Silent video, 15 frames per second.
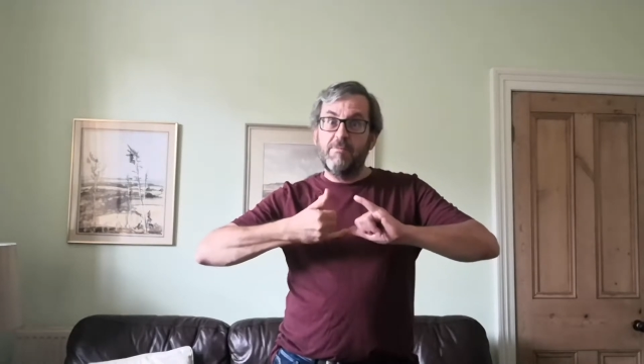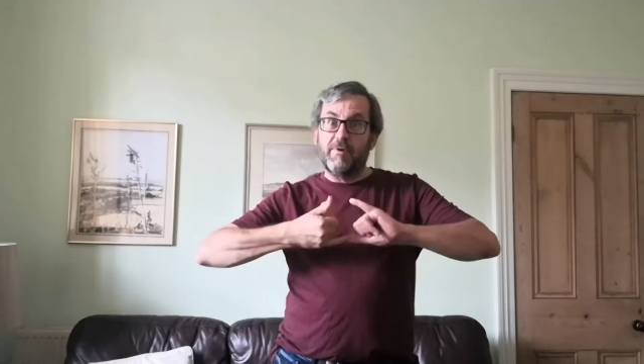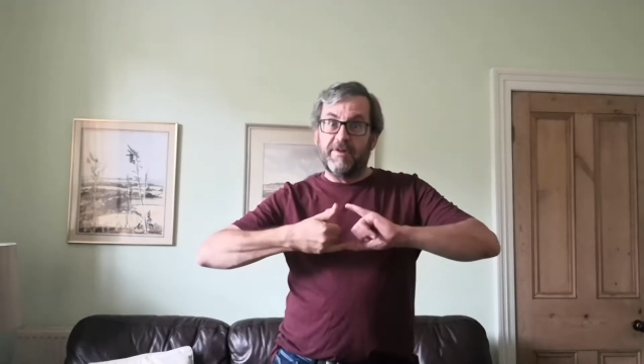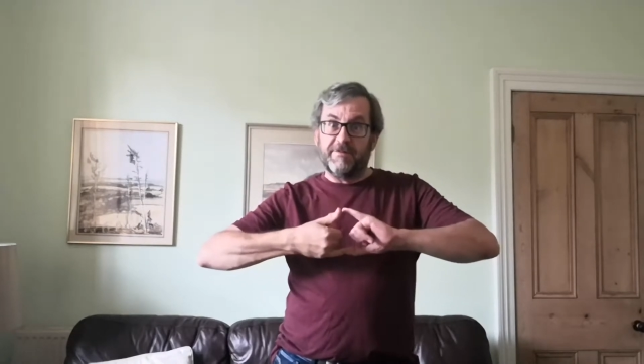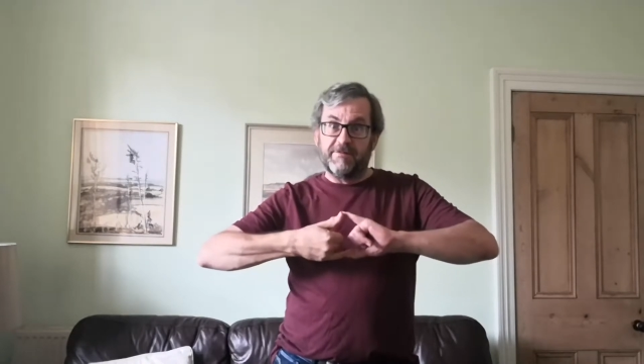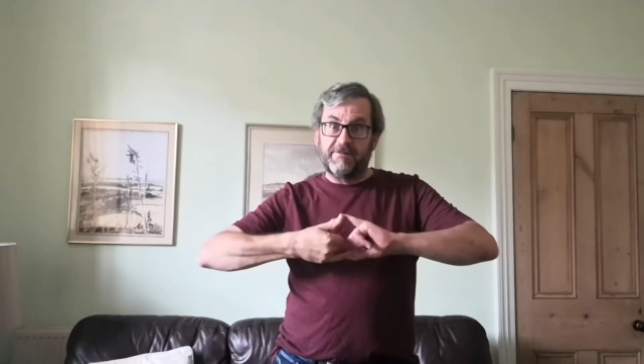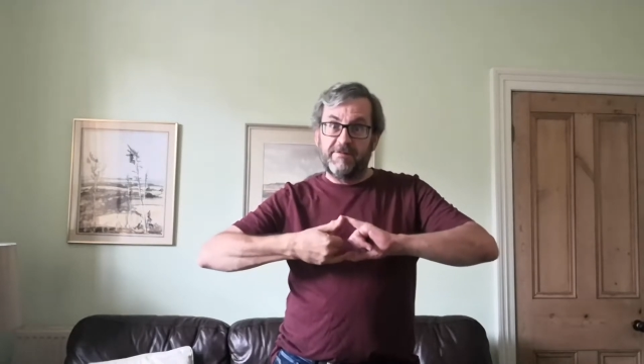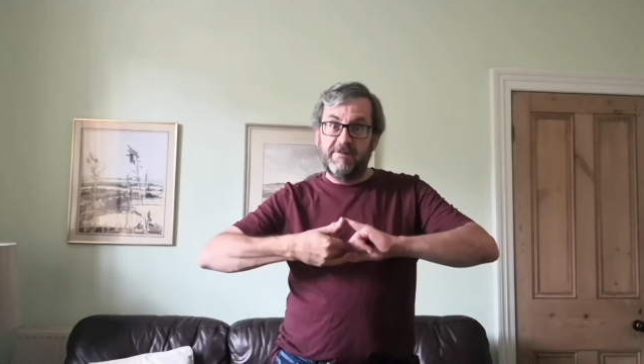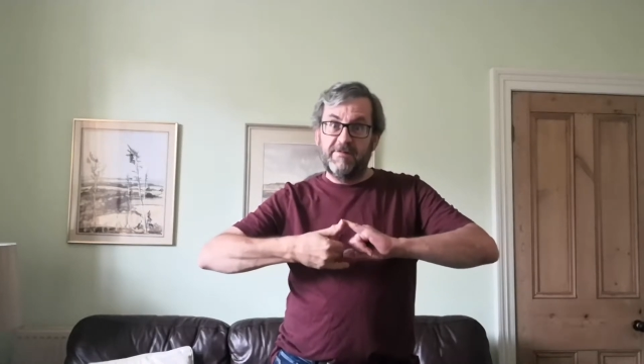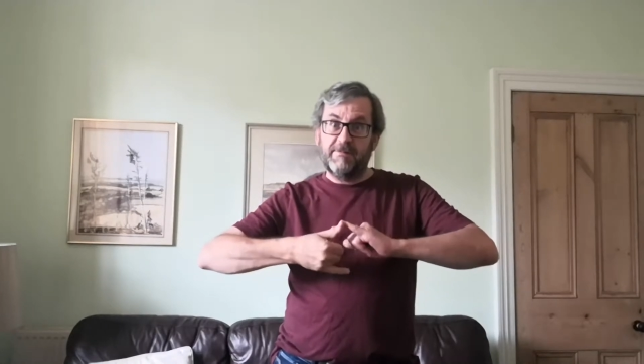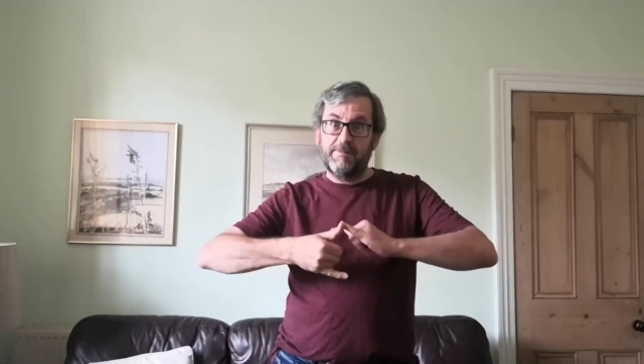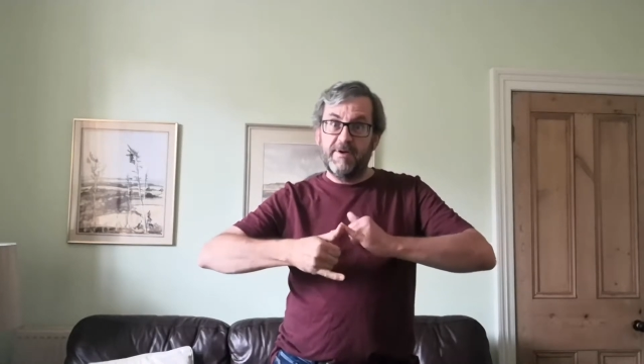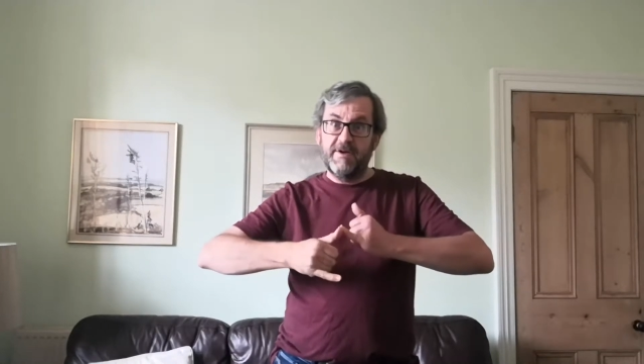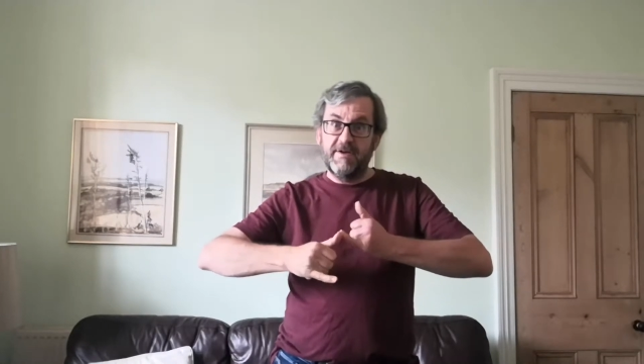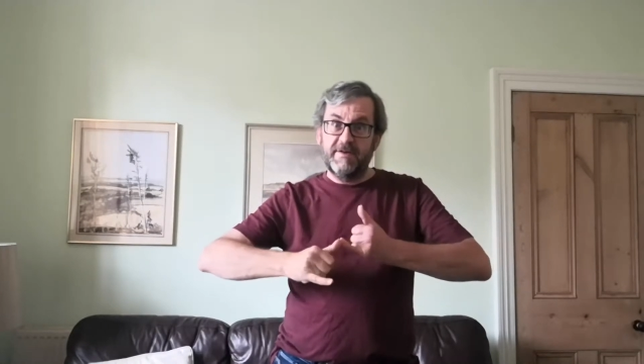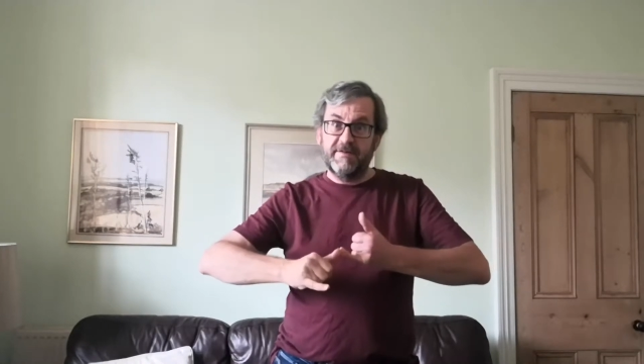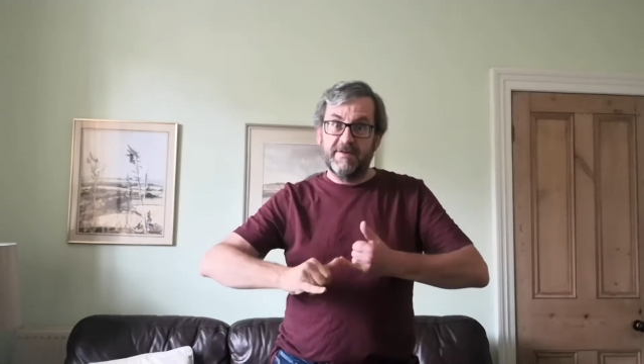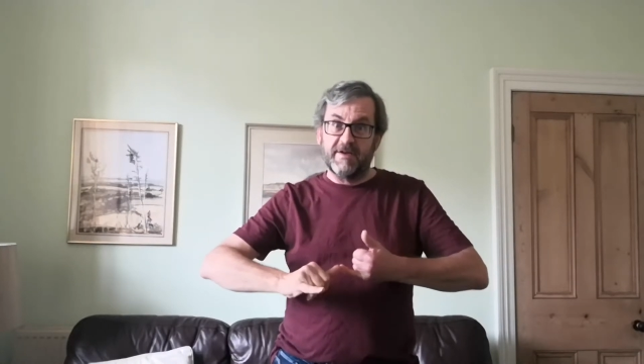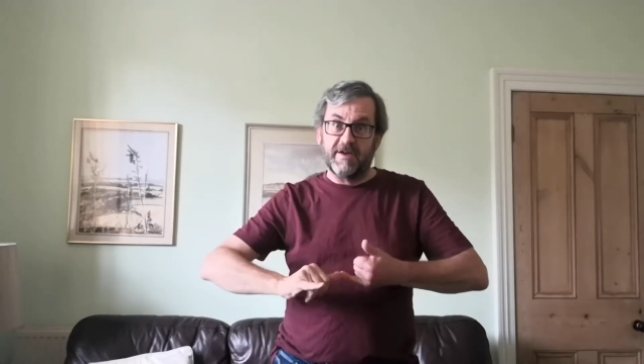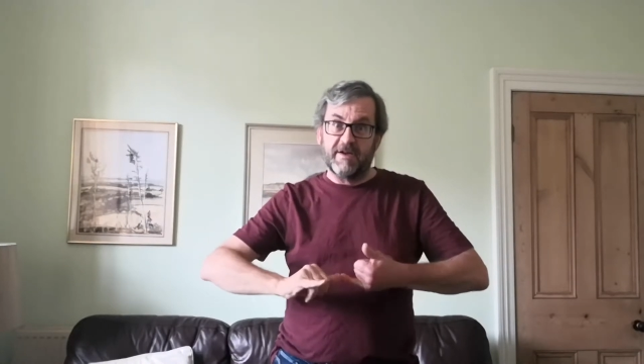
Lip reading: Wincy Spider.